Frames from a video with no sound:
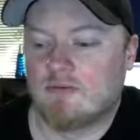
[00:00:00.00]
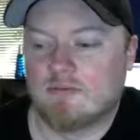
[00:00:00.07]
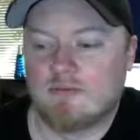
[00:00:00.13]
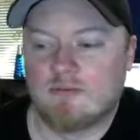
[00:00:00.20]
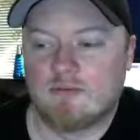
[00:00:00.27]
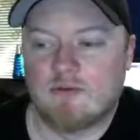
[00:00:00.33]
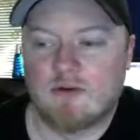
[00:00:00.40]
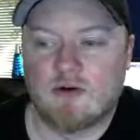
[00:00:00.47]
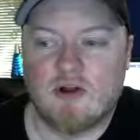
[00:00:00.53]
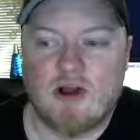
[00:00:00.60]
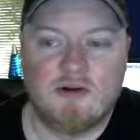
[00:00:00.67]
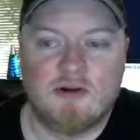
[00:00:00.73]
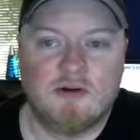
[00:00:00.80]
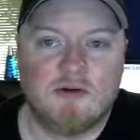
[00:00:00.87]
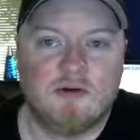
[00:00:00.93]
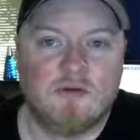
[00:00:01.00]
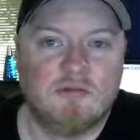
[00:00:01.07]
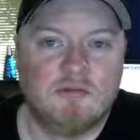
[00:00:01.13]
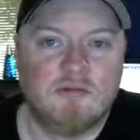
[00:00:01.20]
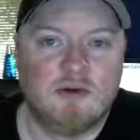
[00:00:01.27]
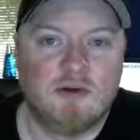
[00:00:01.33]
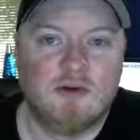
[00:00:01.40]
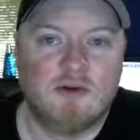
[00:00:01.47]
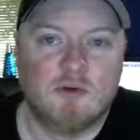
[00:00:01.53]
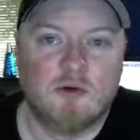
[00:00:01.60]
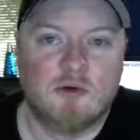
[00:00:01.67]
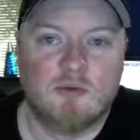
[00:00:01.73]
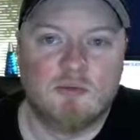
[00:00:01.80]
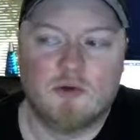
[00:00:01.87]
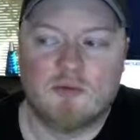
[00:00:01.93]
Go to add new, hit a new
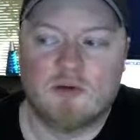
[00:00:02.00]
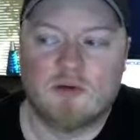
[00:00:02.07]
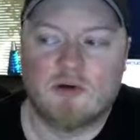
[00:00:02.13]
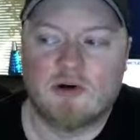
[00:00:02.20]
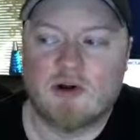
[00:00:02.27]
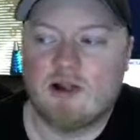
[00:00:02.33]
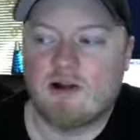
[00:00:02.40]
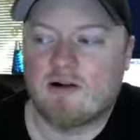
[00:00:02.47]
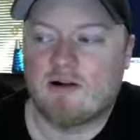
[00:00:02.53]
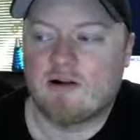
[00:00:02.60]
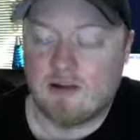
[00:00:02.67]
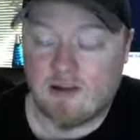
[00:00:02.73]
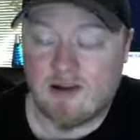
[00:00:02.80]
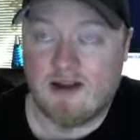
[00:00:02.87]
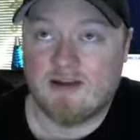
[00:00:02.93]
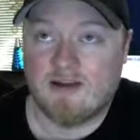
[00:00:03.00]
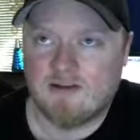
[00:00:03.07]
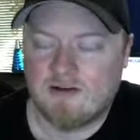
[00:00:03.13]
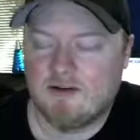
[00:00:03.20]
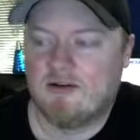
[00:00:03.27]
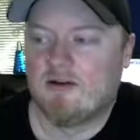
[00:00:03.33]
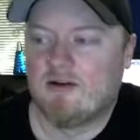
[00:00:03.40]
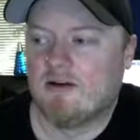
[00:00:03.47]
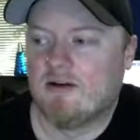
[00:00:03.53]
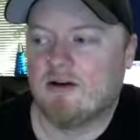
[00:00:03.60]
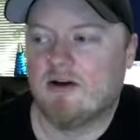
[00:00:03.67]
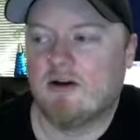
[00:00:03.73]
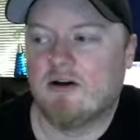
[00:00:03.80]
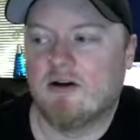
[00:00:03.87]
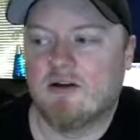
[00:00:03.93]
blueprint class,
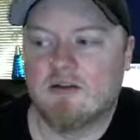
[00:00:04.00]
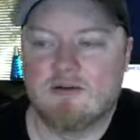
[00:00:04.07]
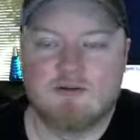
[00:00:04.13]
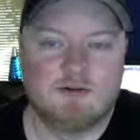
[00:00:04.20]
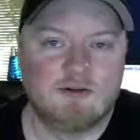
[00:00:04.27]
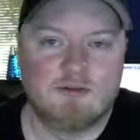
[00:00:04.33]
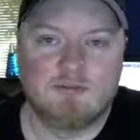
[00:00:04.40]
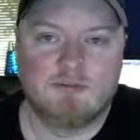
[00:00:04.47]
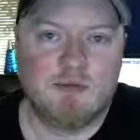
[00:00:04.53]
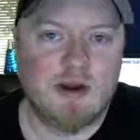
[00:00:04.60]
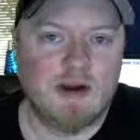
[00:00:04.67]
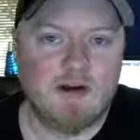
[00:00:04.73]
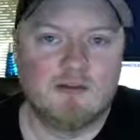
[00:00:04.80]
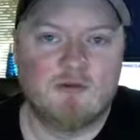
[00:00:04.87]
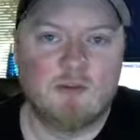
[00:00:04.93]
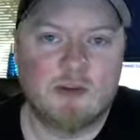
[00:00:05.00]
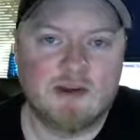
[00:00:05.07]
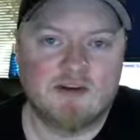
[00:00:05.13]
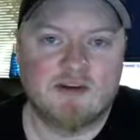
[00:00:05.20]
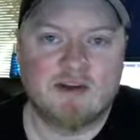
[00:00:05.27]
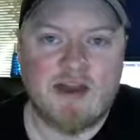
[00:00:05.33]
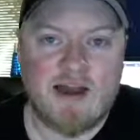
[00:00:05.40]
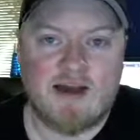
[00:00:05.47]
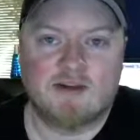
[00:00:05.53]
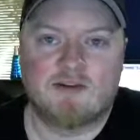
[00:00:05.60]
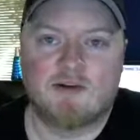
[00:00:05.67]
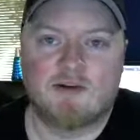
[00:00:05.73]
and then just make it of a basic actor.